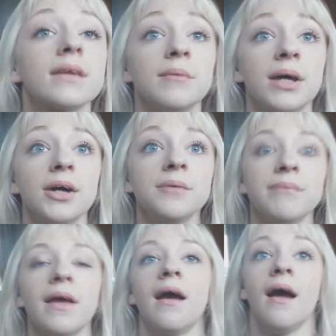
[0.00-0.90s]
There we go.
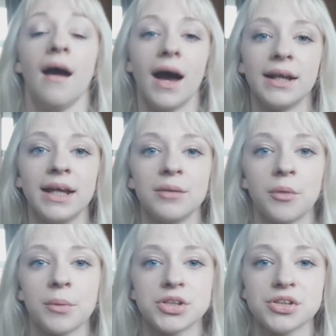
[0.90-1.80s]
And then
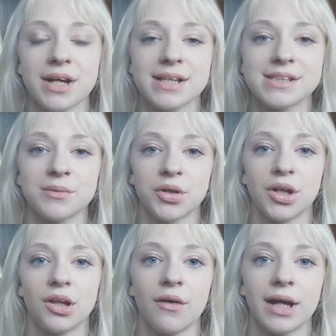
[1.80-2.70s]
what I'm going to do next is I'm going
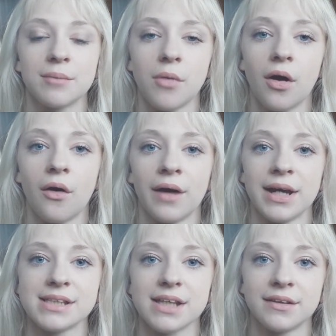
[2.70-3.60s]
to line my
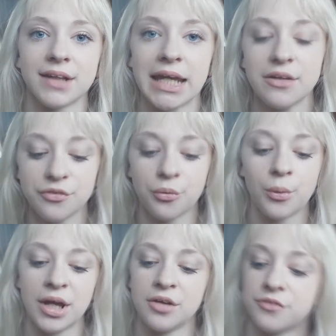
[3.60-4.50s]
eyes underneath
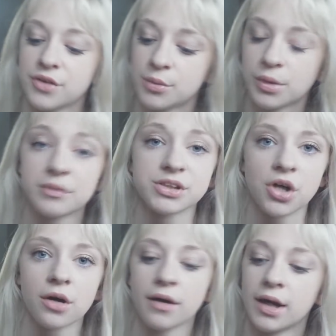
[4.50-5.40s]
with one of the
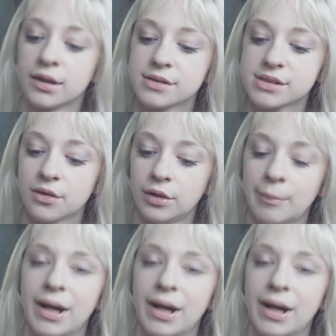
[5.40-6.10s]
darker colours on the